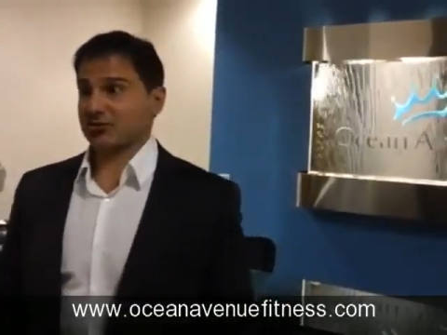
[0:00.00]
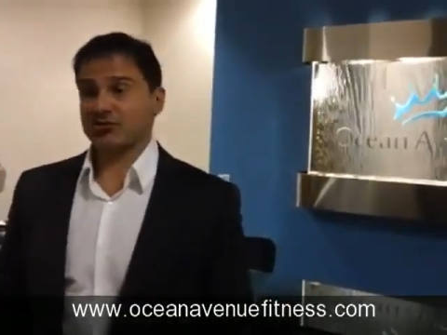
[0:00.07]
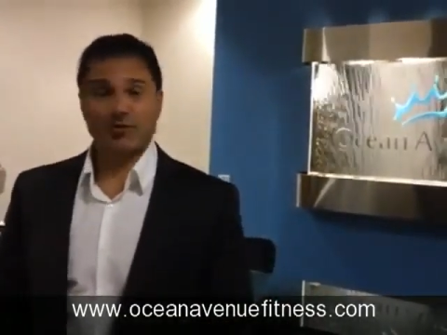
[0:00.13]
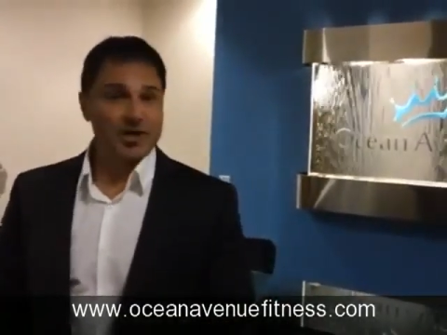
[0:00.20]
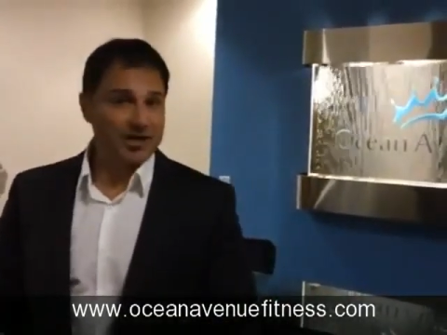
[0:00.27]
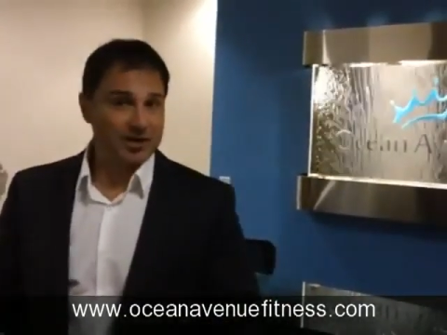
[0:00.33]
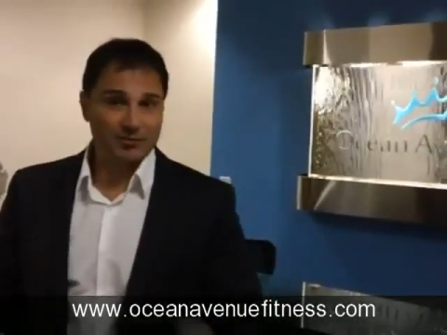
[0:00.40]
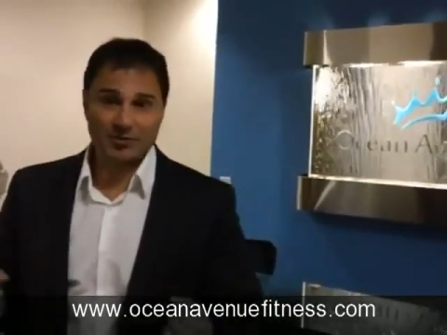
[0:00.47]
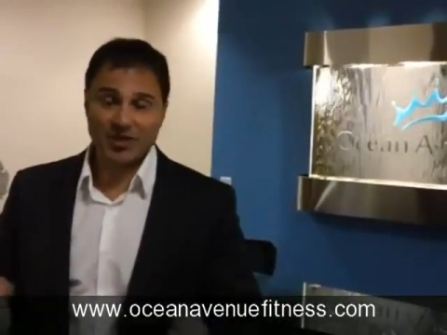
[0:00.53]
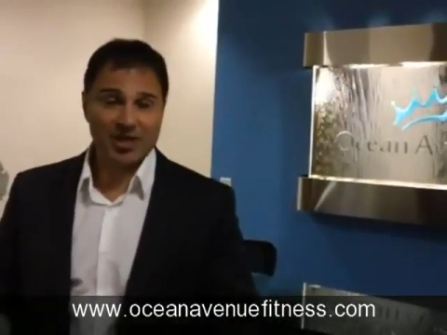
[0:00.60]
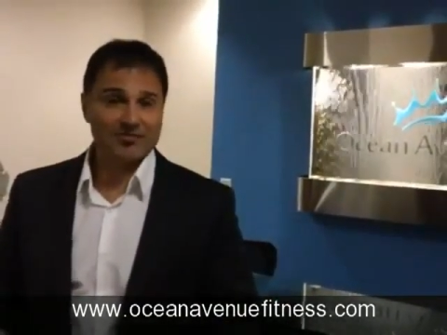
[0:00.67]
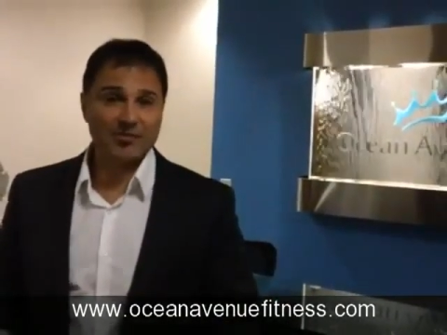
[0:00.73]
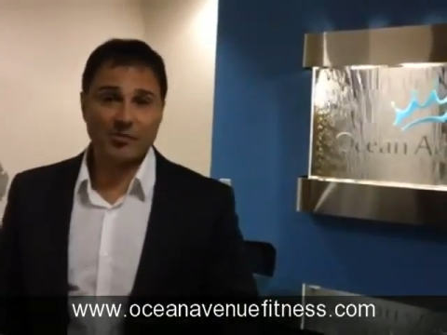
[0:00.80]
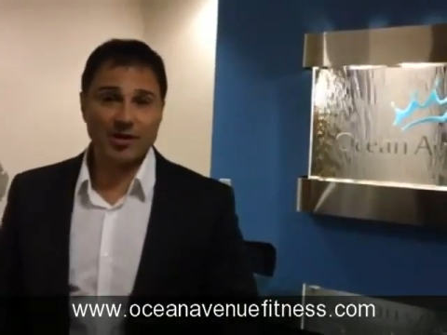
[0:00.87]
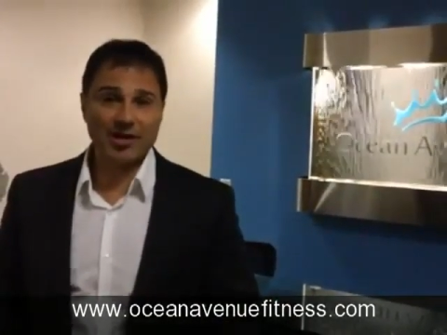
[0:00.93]
training with
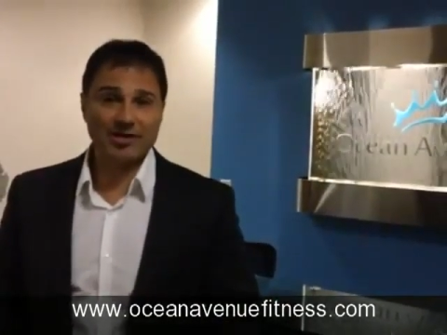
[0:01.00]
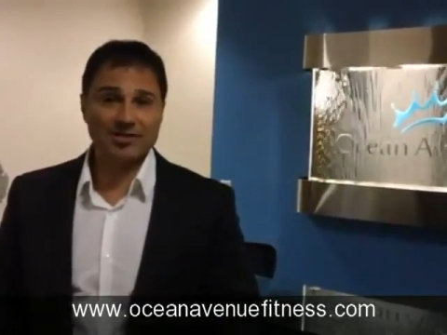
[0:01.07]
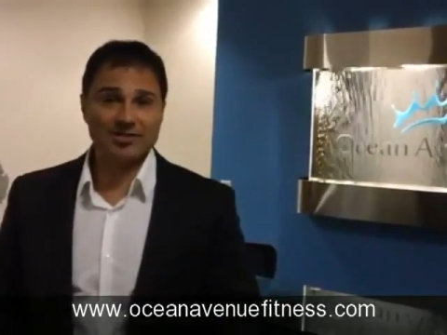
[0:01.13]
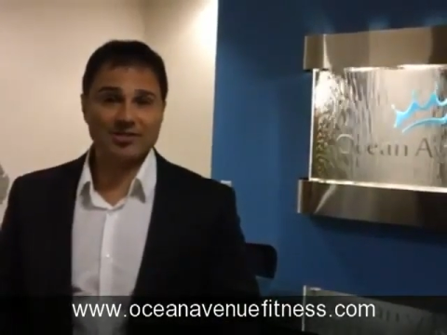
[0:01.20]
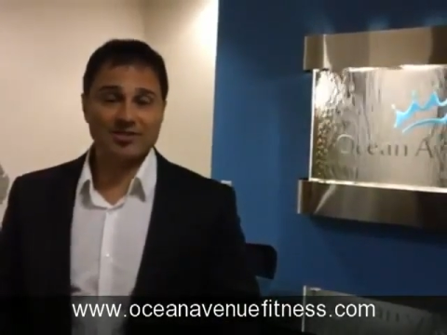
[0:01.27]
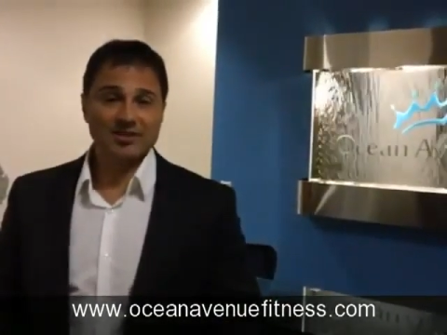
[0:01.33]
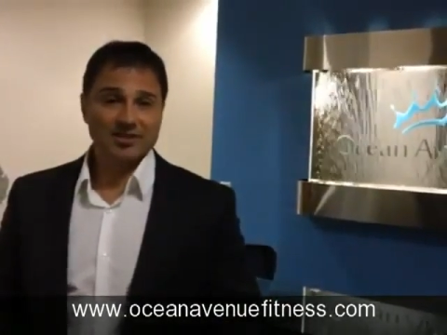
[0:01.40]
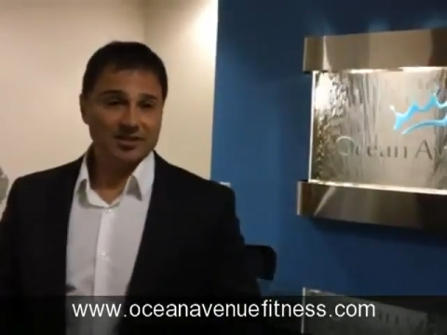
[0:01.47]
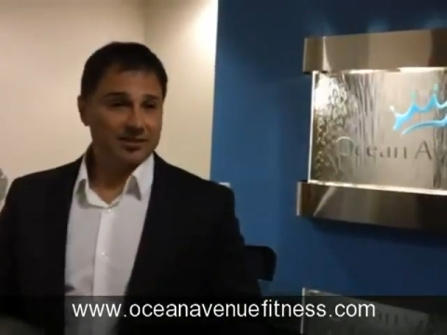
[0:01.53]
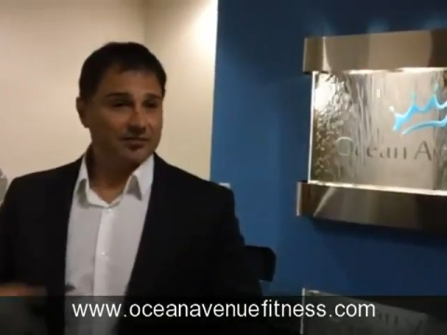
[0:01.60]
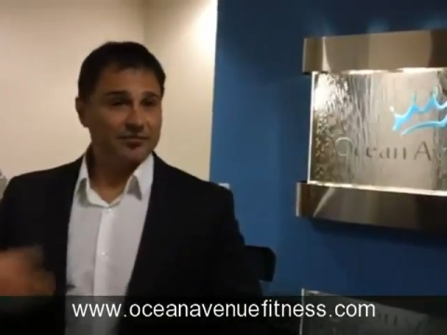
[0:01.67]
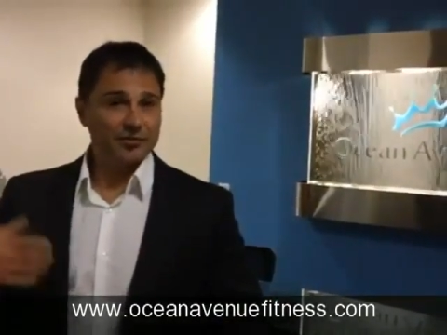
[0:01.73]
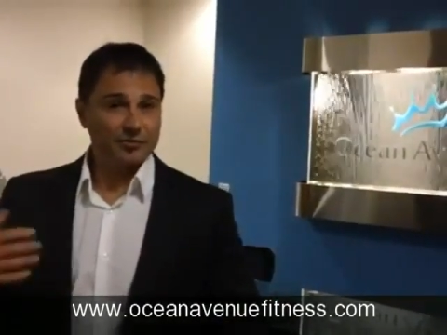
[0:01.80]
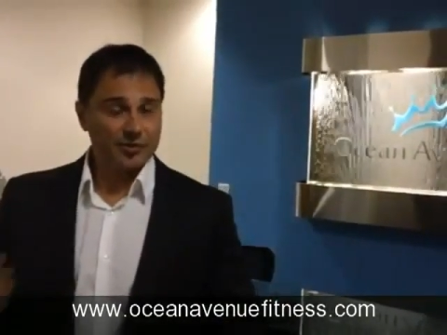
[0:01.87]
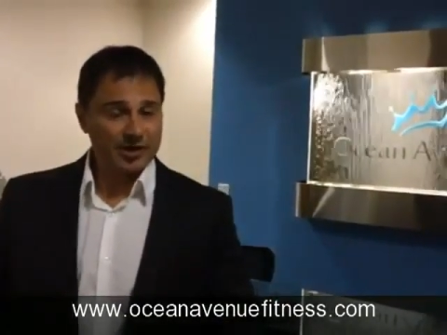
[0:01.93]
heavy weights. You know,
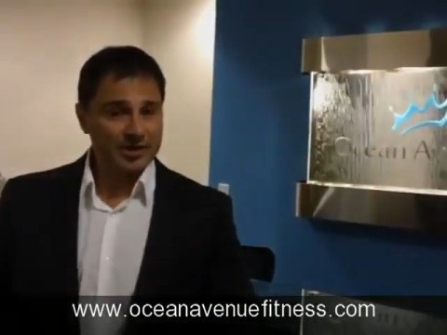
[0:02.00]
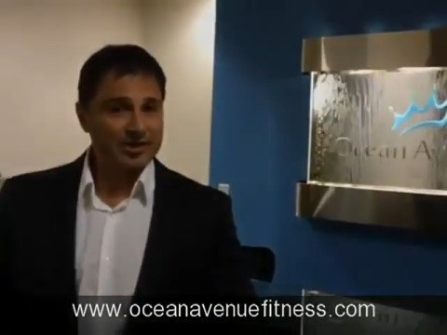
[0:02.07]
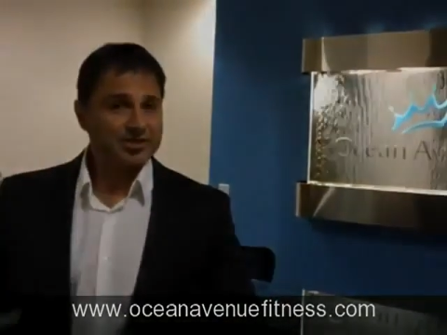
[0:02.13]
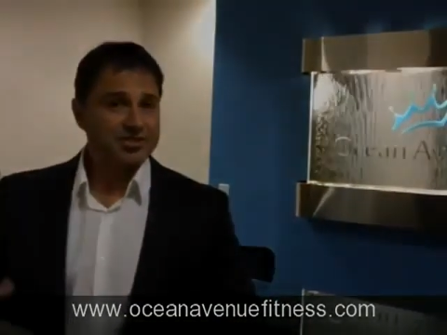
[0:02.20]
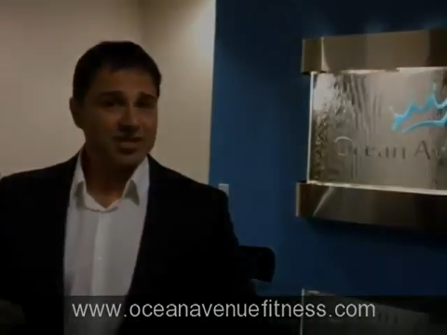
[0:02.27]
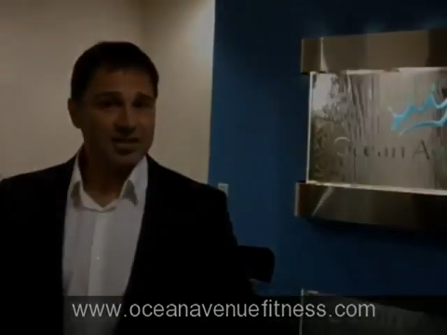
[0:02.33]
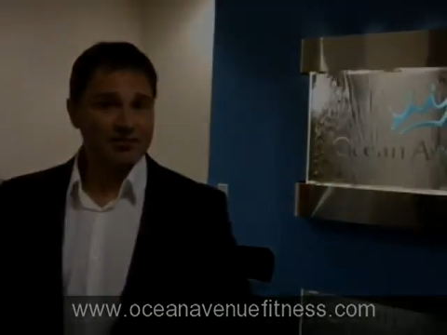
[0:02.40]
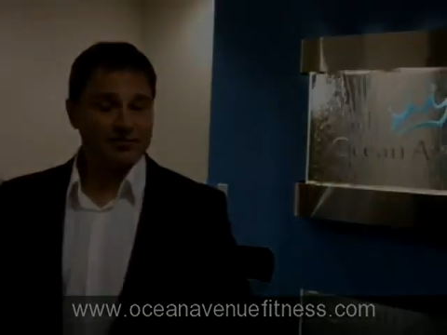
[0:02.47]
if you're running and staying